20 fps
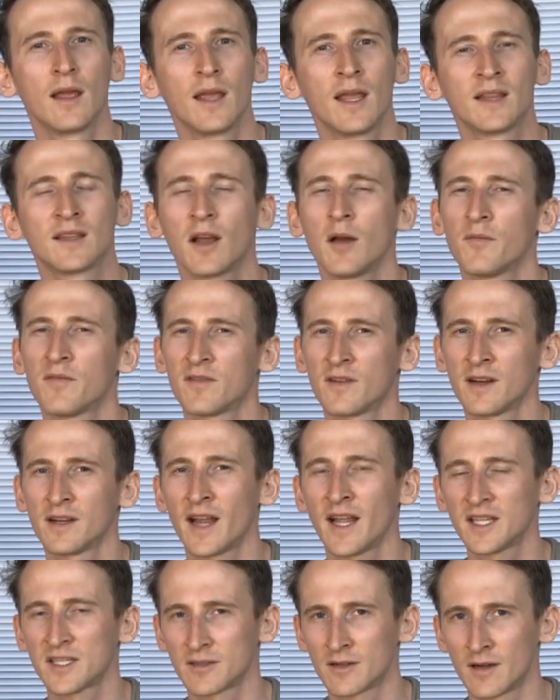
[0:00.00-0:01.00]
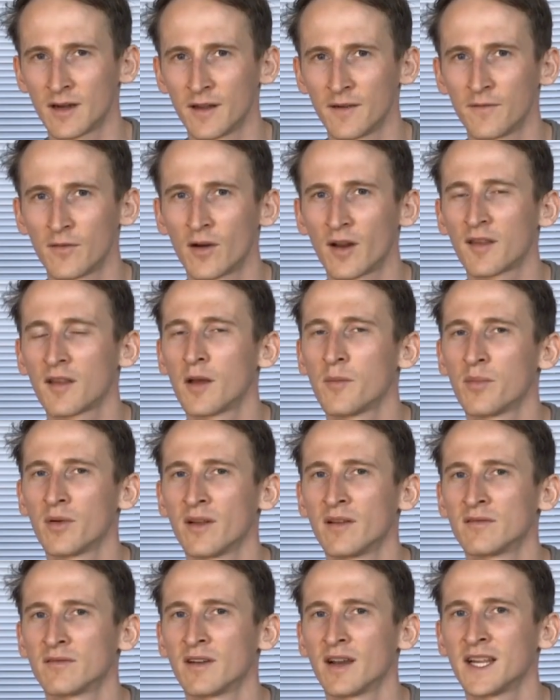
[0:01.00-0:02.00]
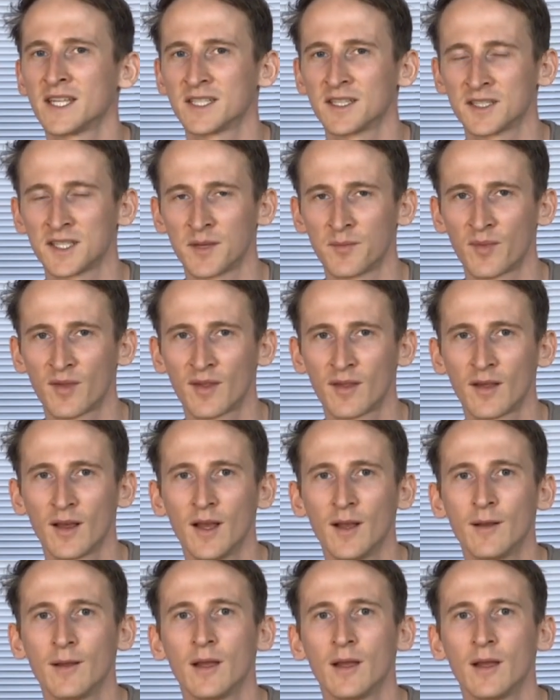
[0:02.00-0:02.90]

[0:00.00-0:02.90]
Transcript: It comes very naturally. For example, in relationships,